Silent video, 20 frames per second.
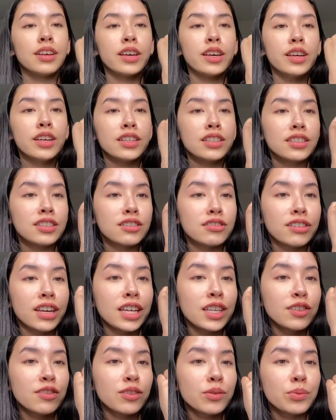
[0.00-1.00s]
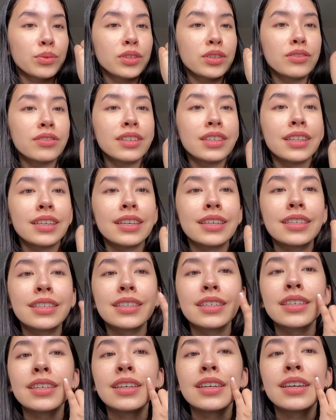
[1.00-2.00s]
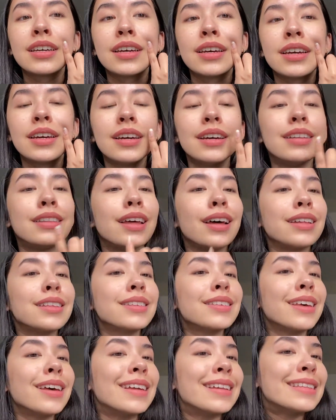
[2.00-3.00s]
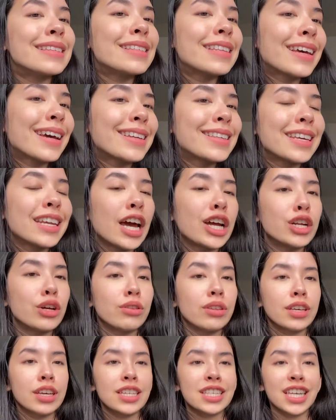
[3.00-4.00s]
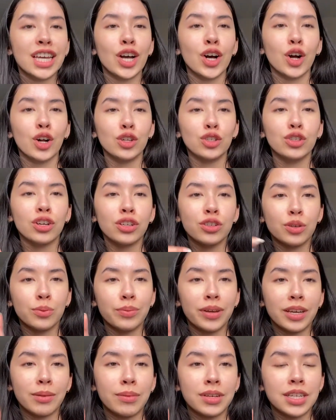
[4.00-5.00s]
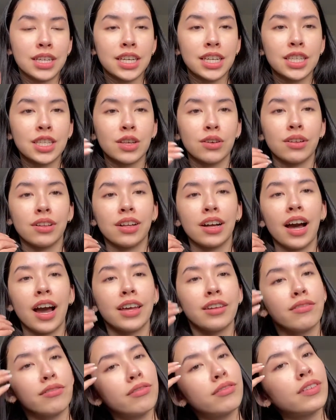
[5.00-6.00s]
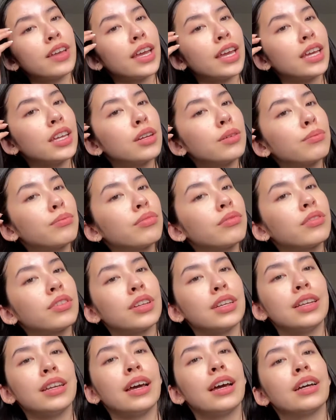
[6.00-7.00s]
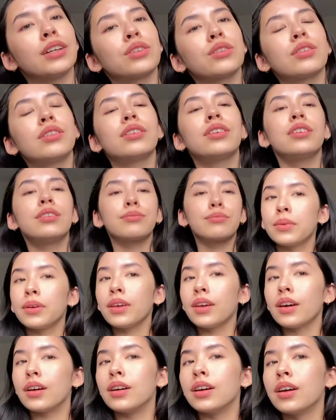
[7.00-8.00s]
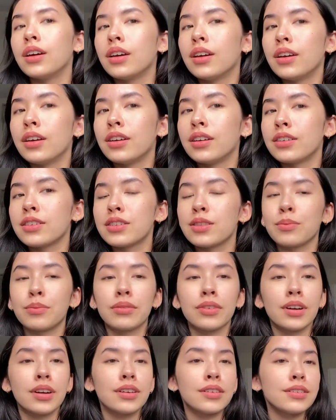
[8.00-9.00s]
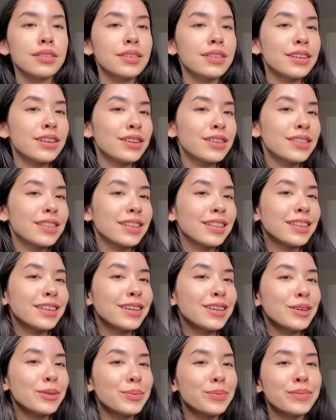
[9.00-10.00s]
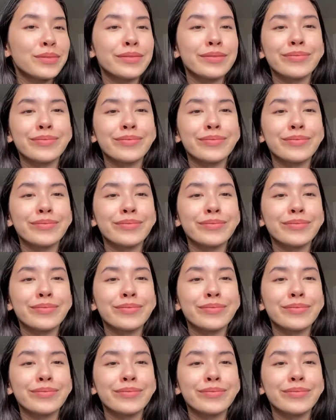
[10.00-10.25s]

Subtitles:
It's transfer proof at least in that sense. Like I said, I don't think it's like ultra pigmented, so it'll kind of fade pretty naturally. But yeah, here's the brows, here's the lips.